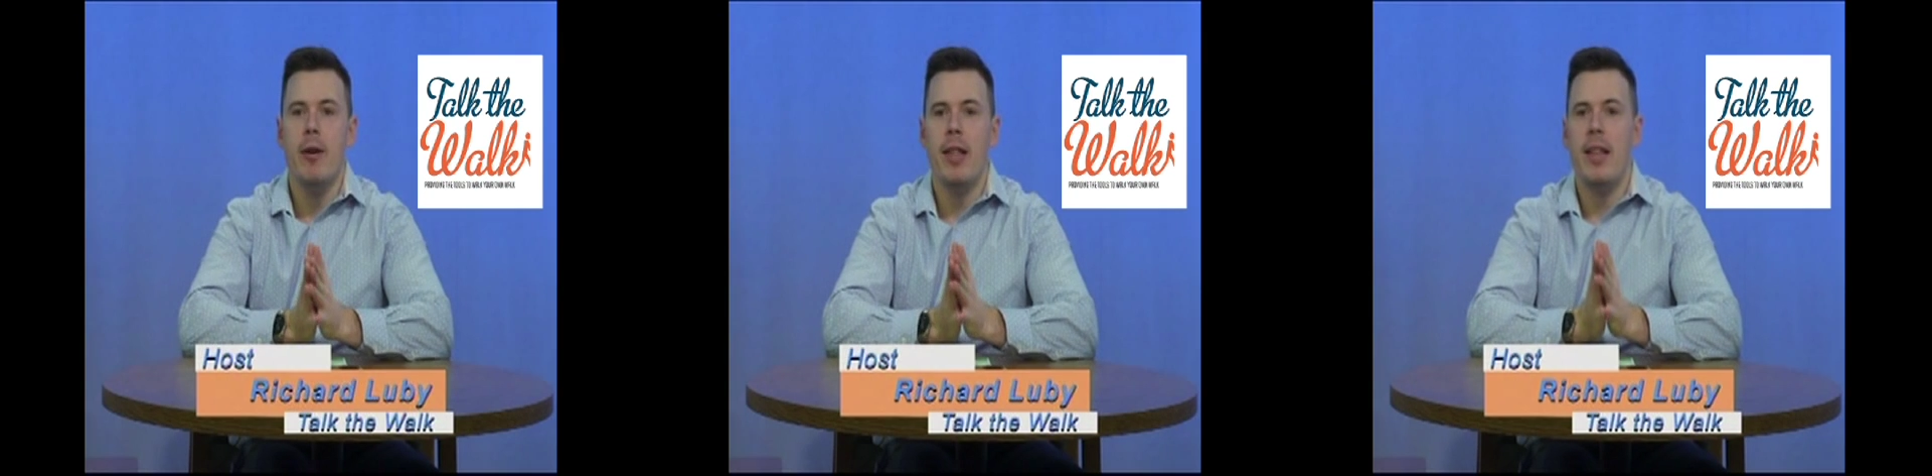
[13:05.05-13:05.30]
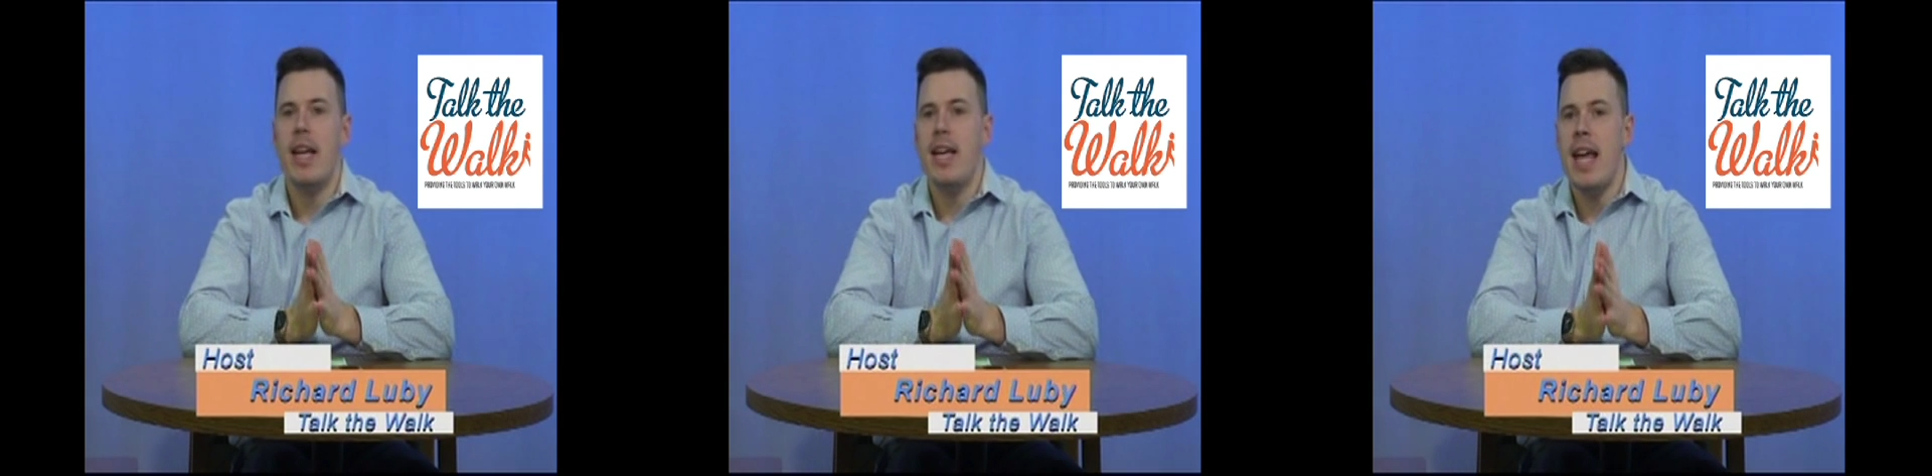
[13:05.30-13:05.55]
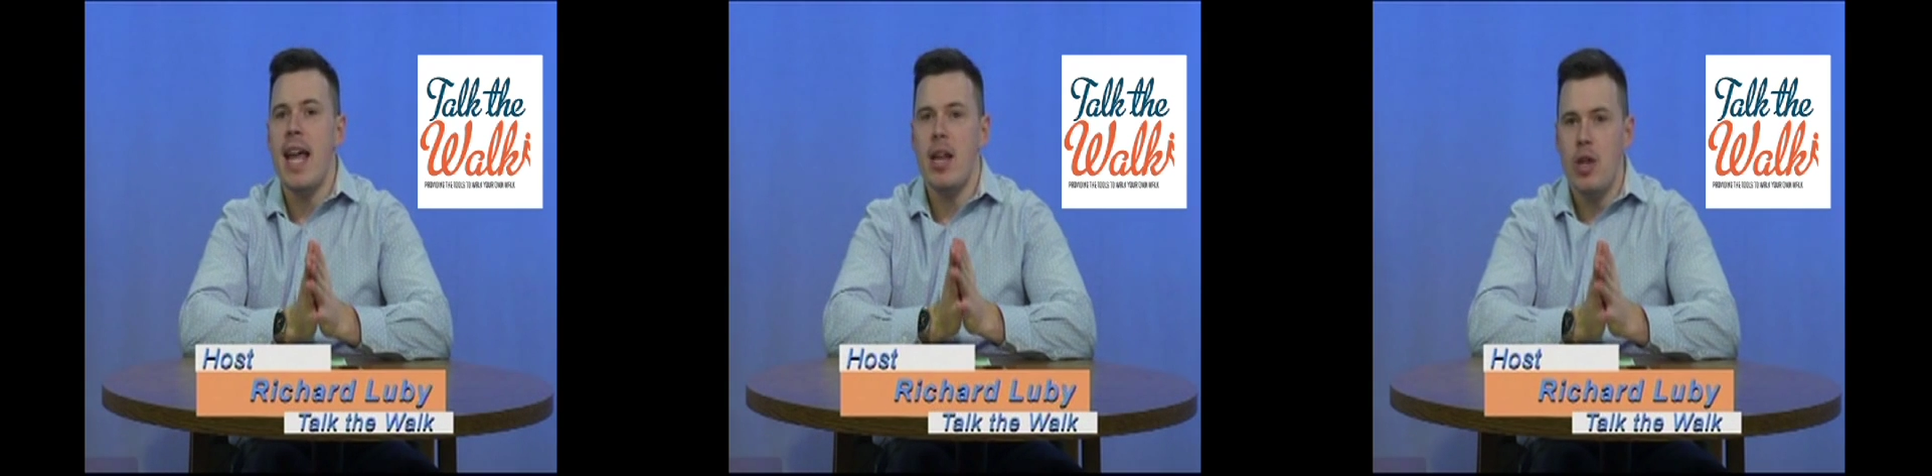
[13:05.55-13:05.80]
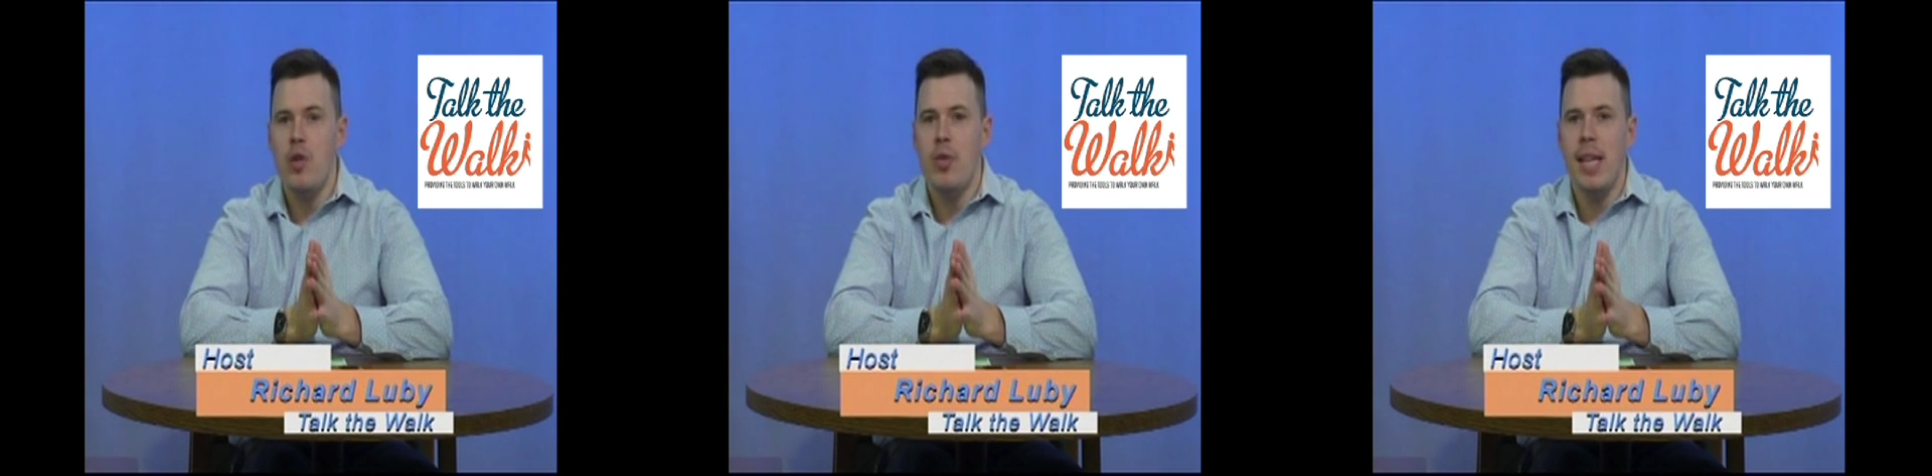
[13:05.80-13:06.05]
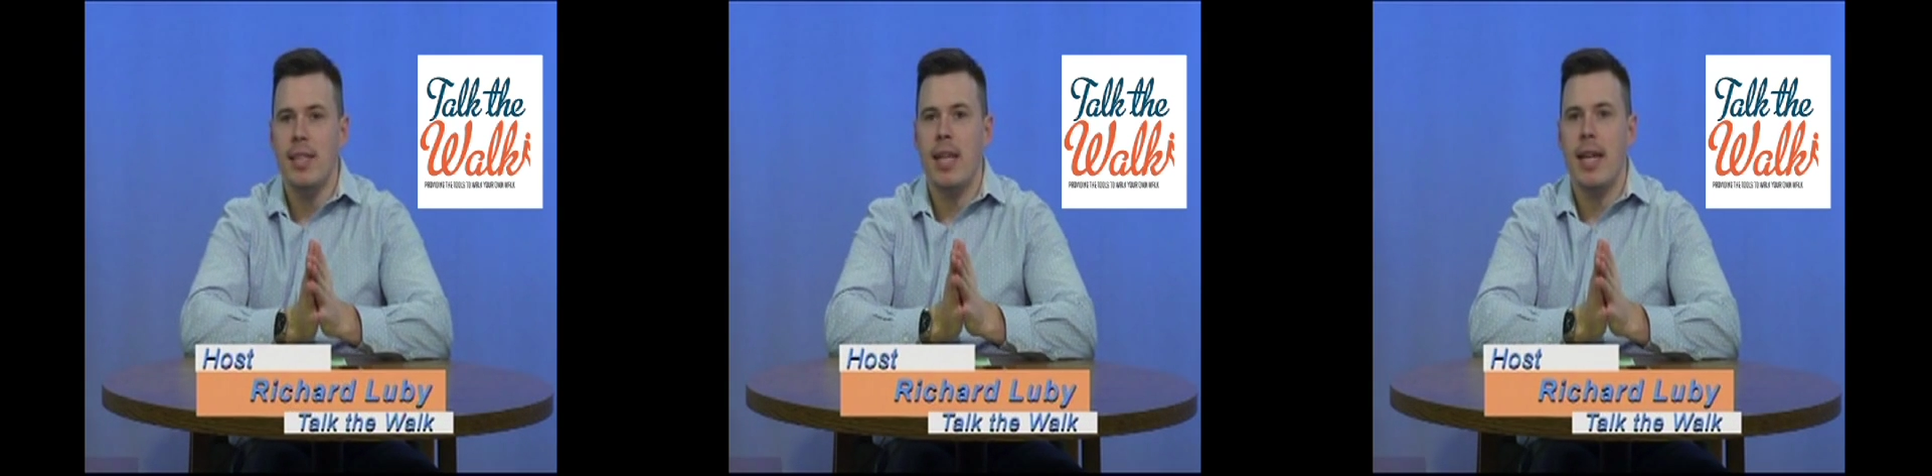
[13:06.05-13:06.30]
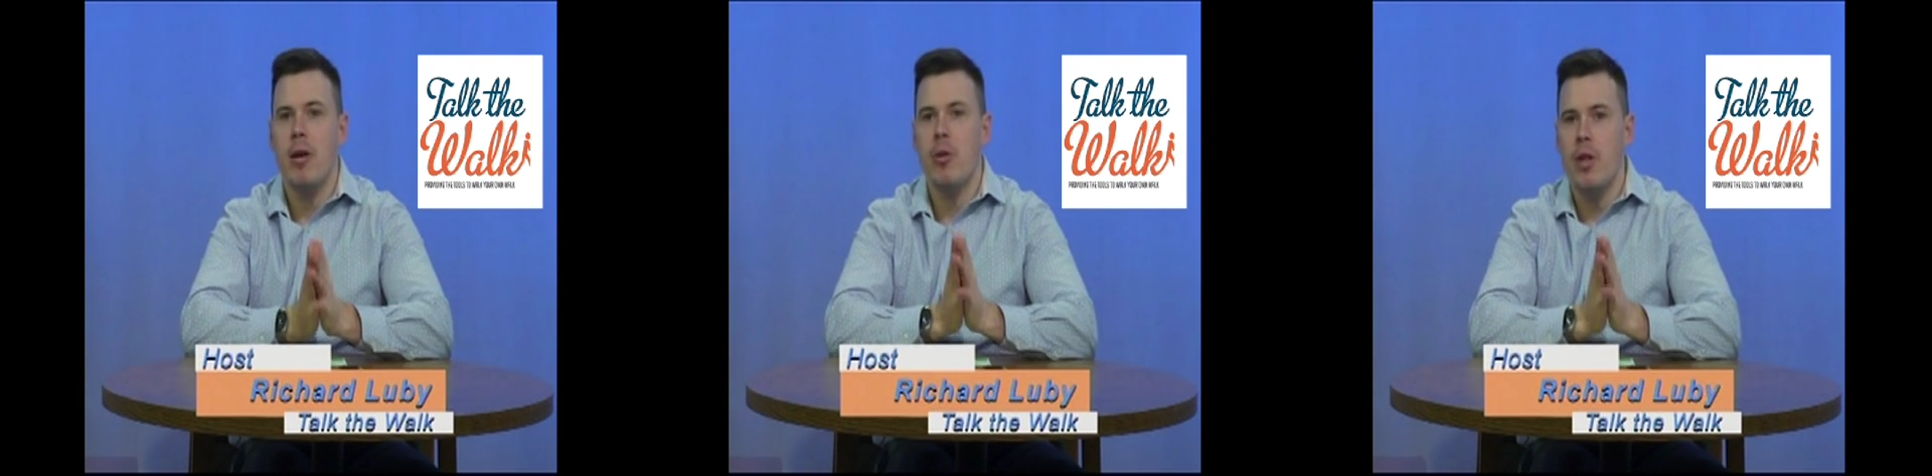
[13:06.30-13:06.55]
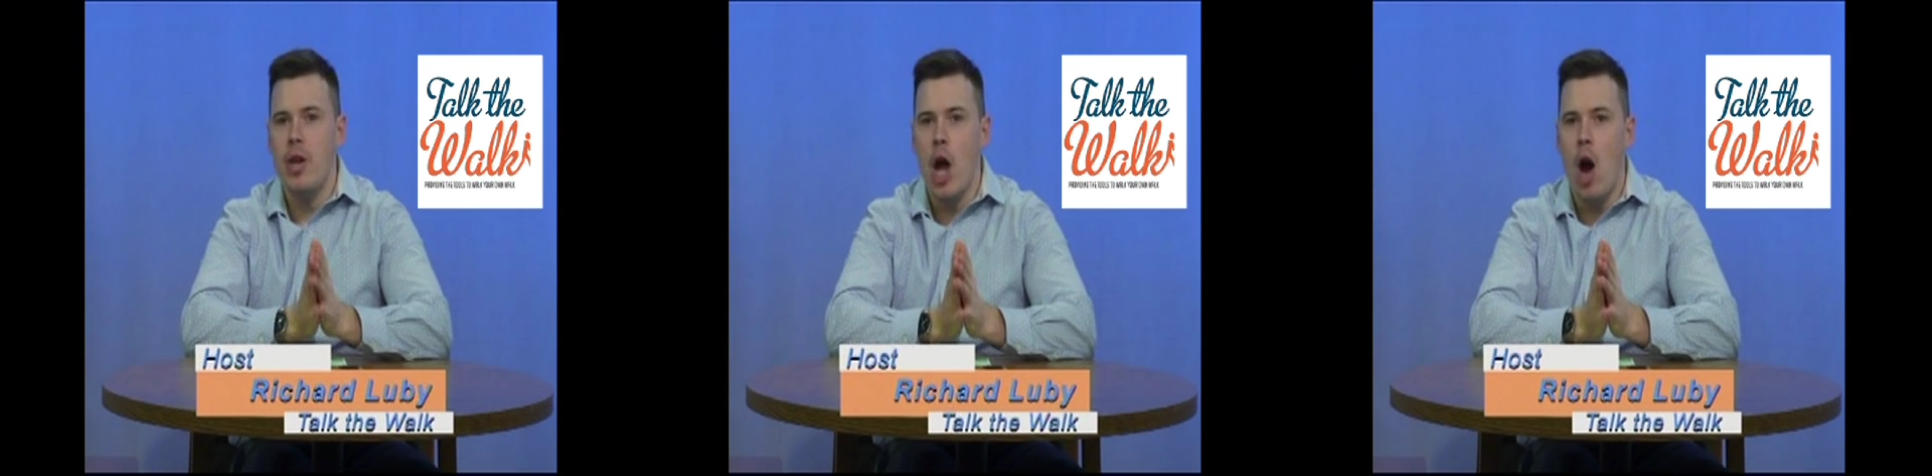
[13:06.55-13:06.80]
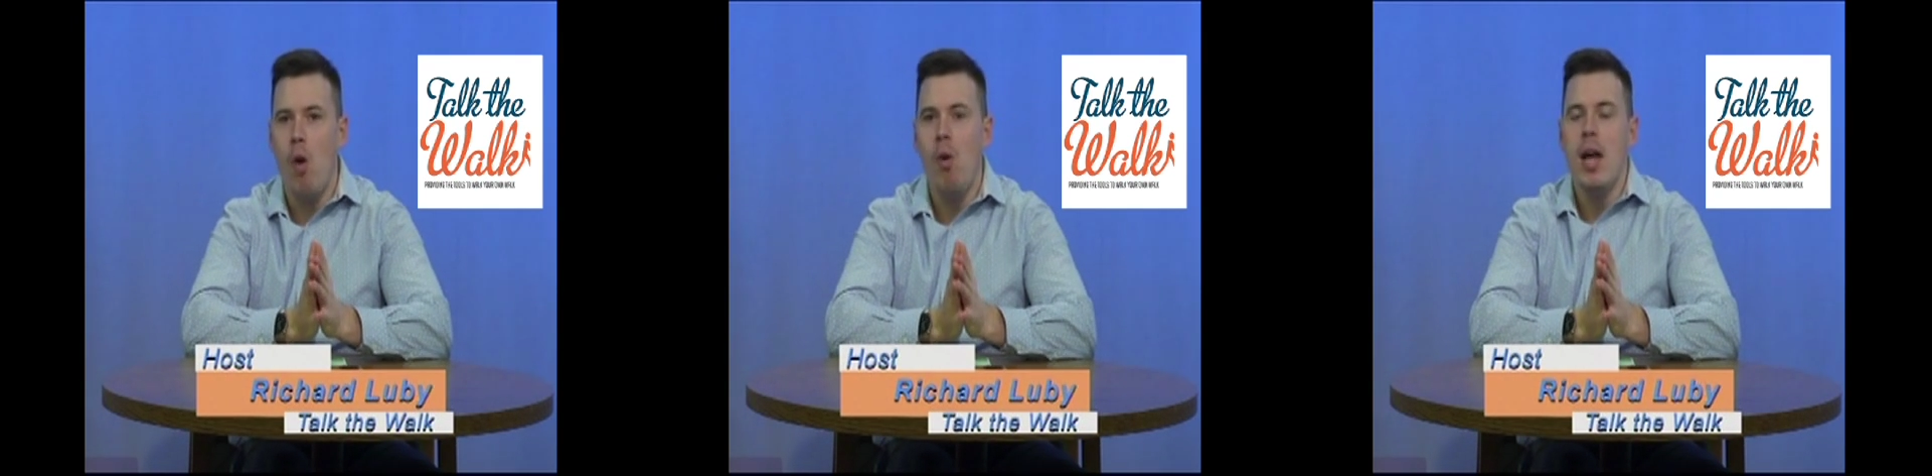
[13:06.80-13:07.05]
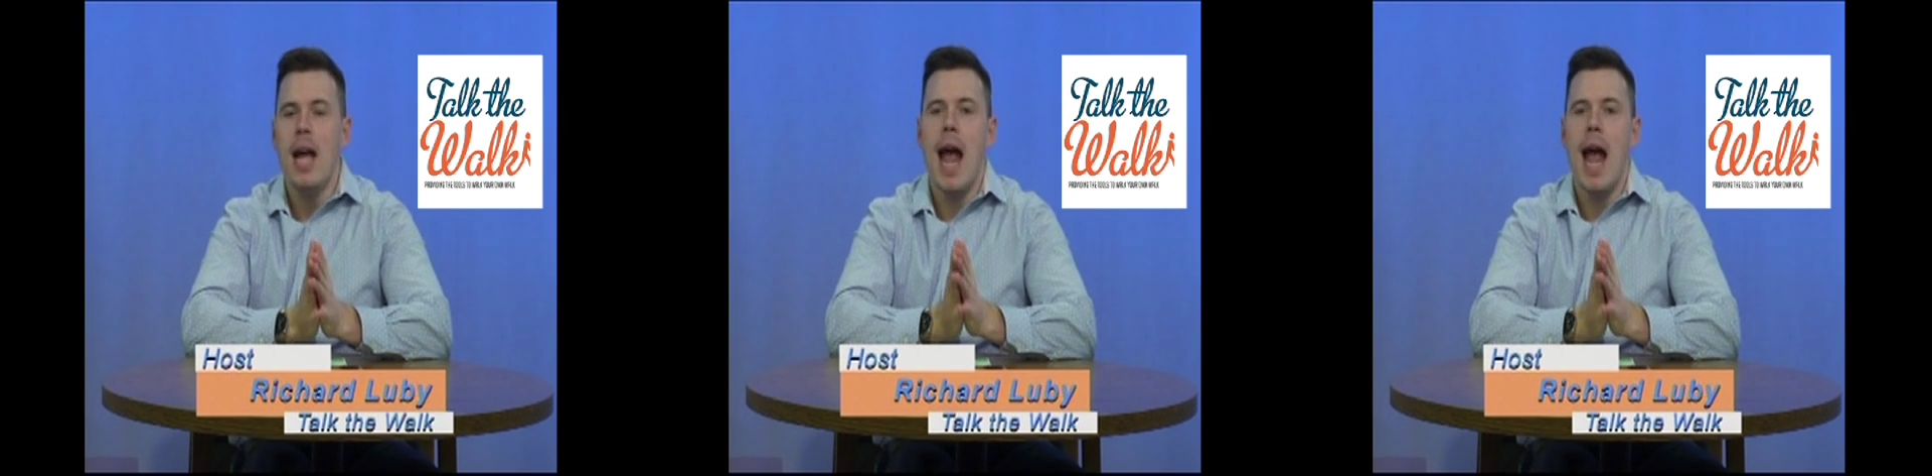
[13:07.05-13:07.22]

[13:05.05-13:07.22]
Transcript: that they can't do this, they hear the no,